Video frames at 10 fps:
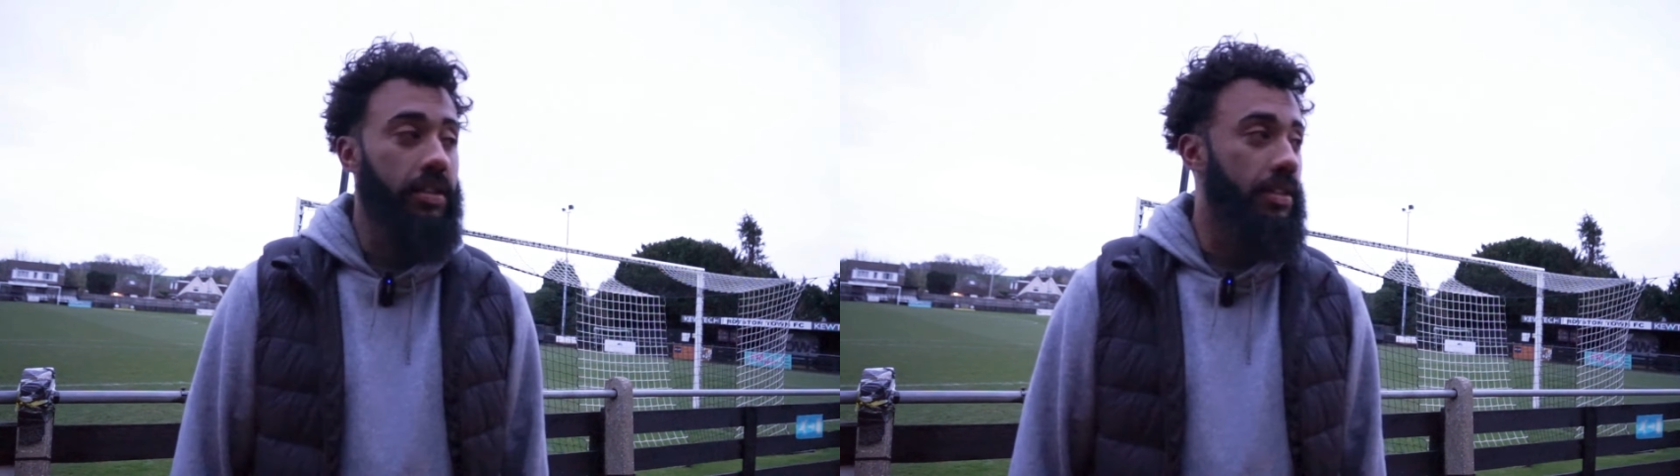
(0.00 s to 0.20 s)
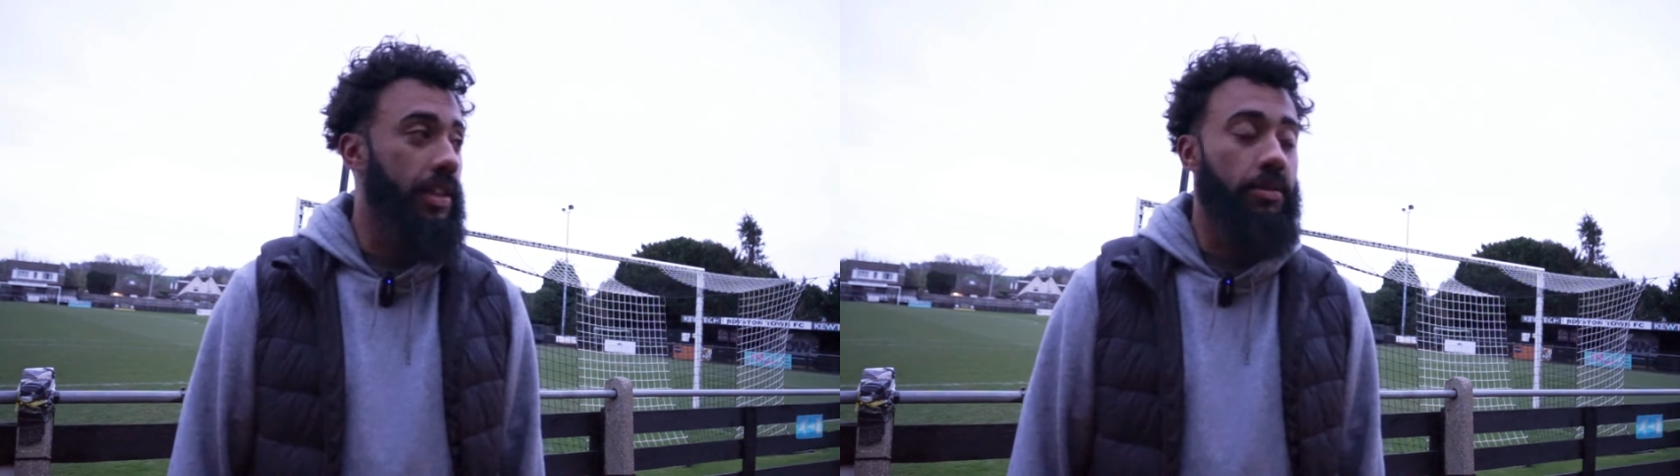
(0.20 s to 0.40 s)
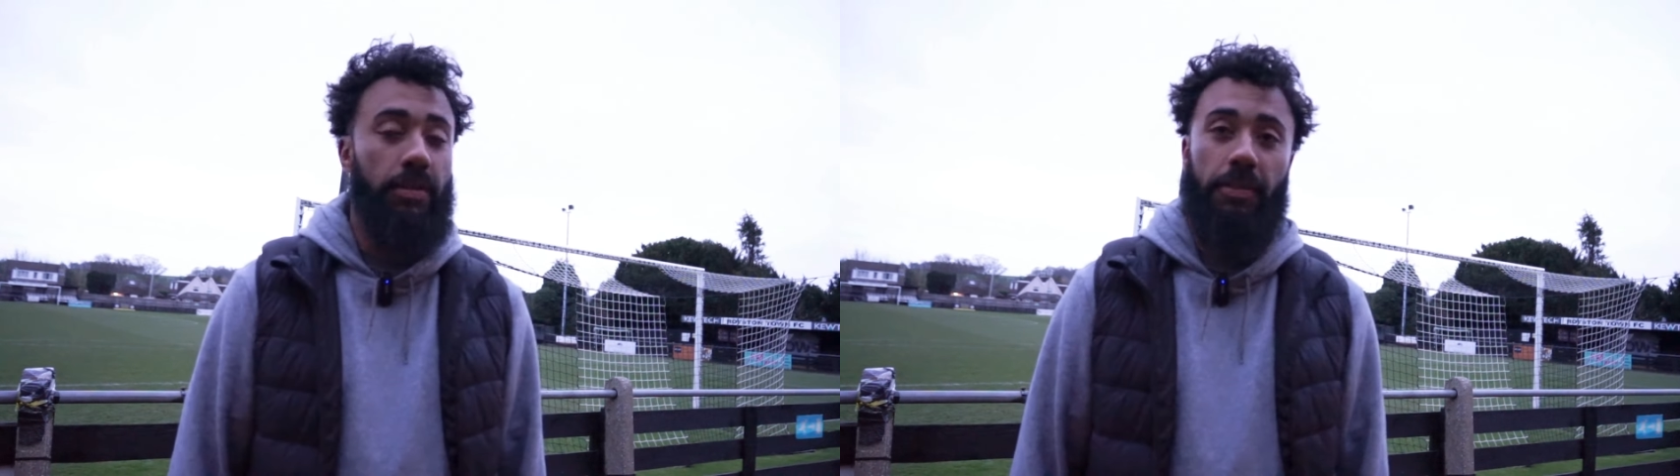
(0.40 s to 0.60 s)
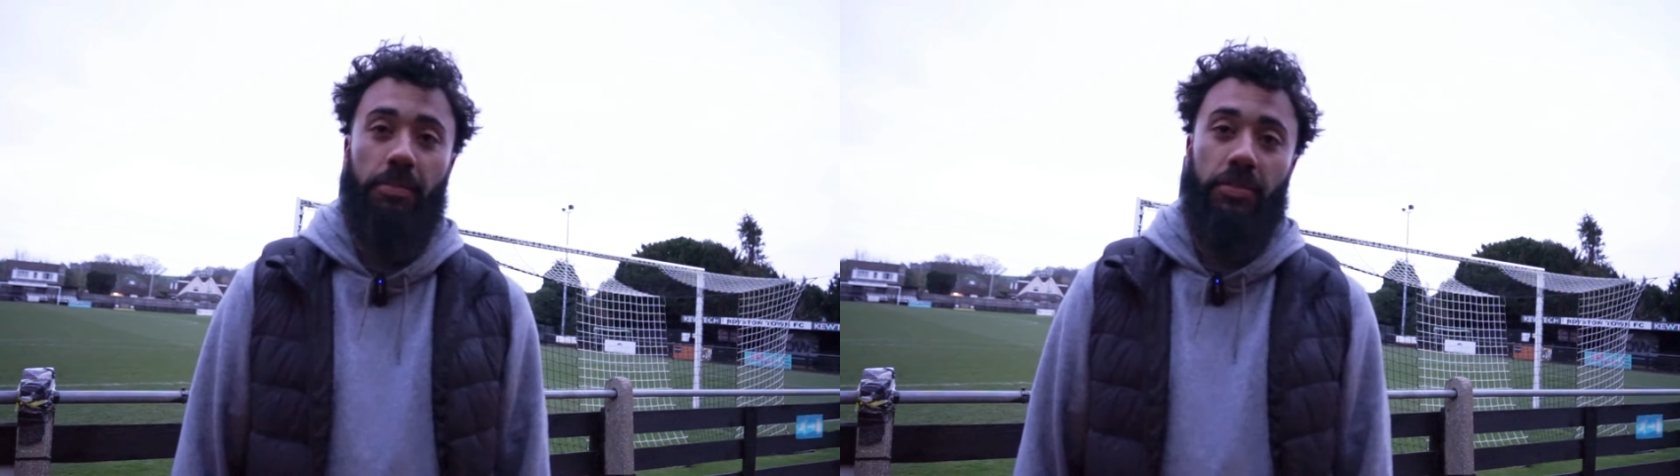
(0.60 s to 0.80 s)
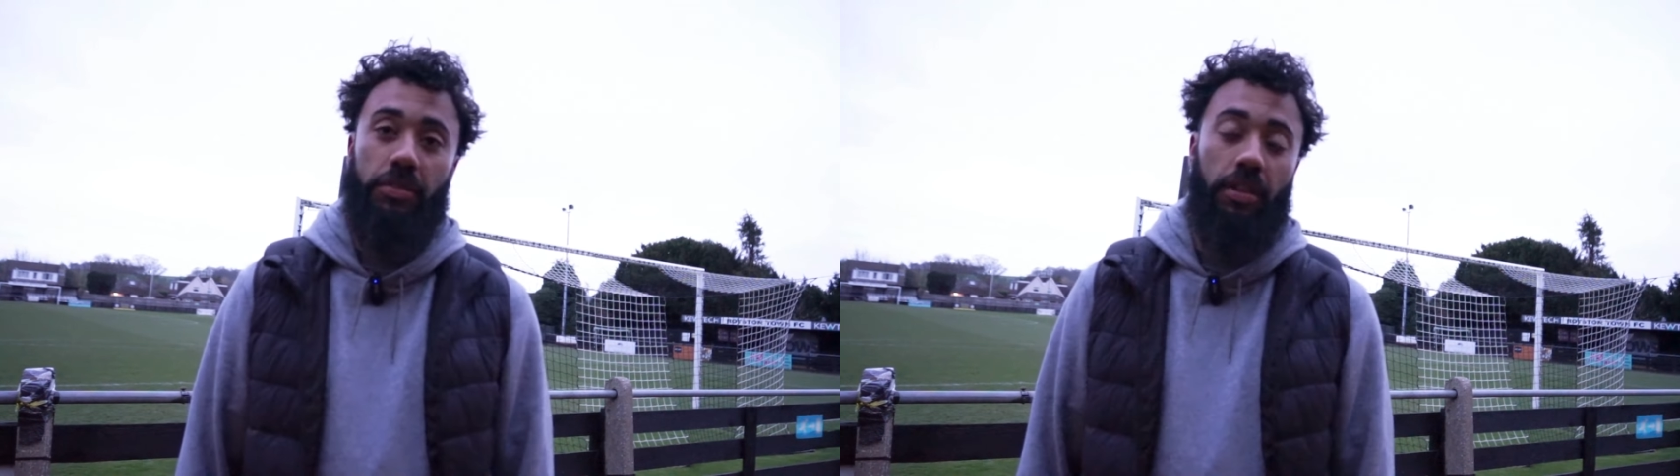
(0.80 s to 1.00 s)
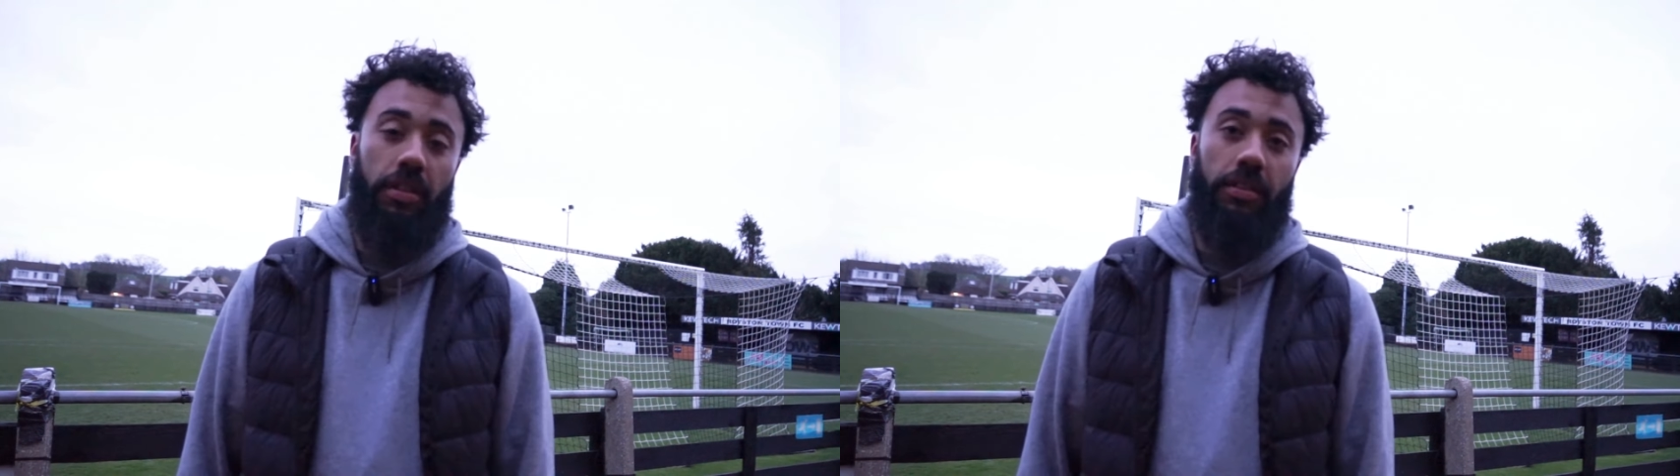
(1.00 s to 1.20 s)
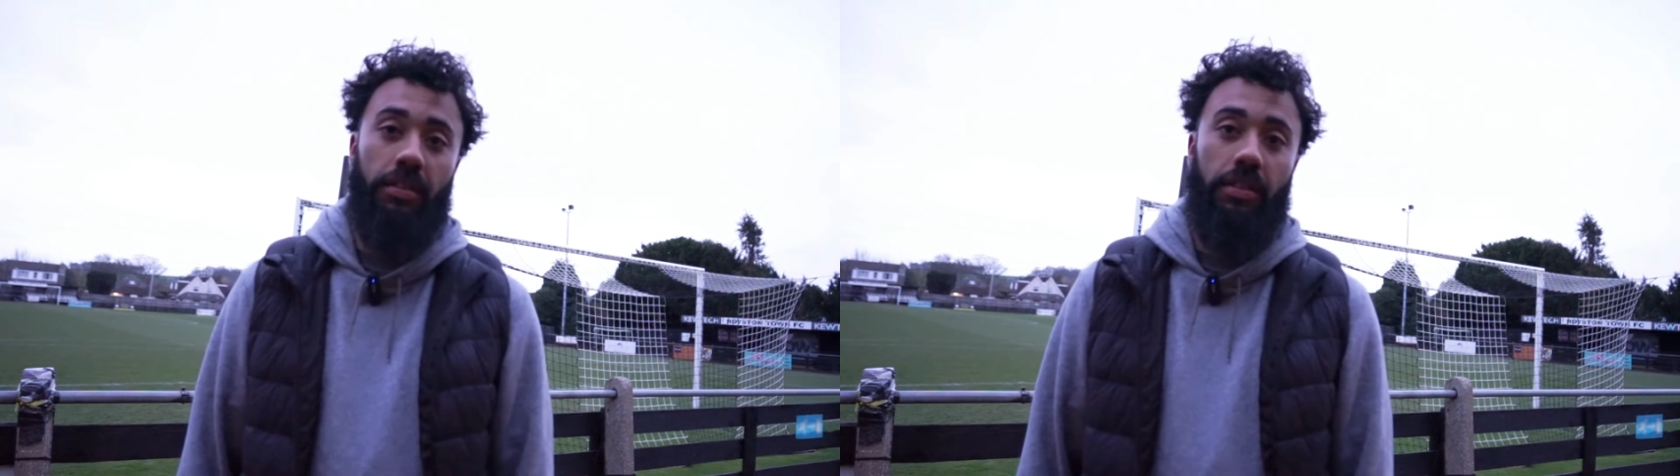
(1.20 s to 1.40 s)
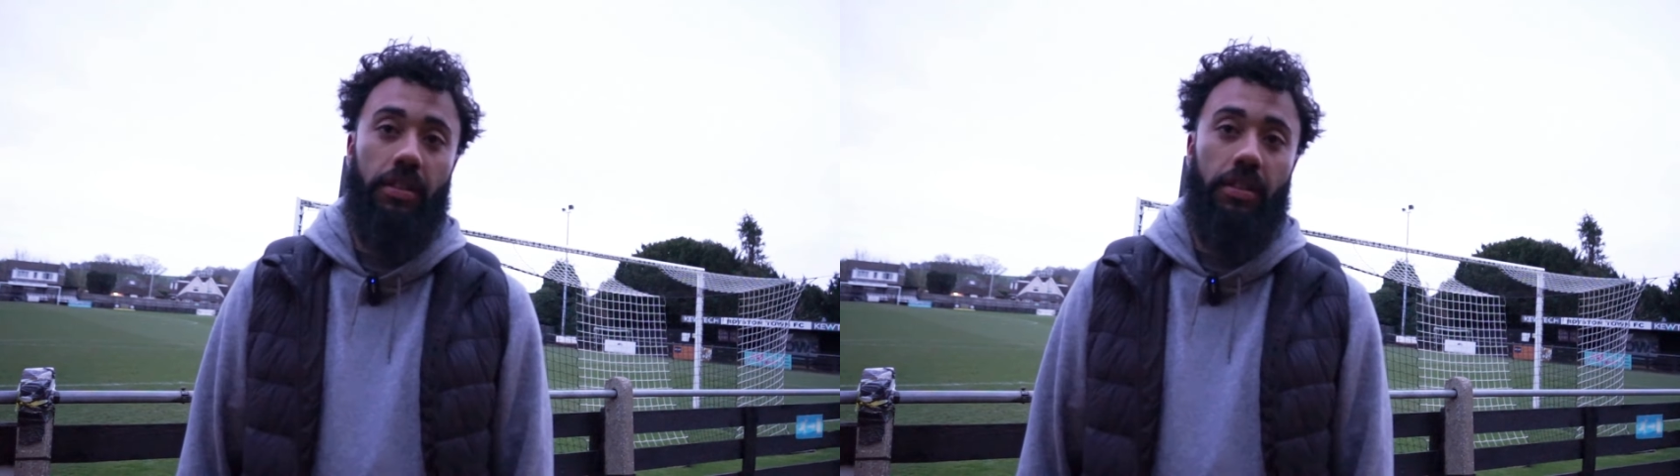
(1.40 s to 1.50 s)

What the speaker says: as a team, I think we've just got to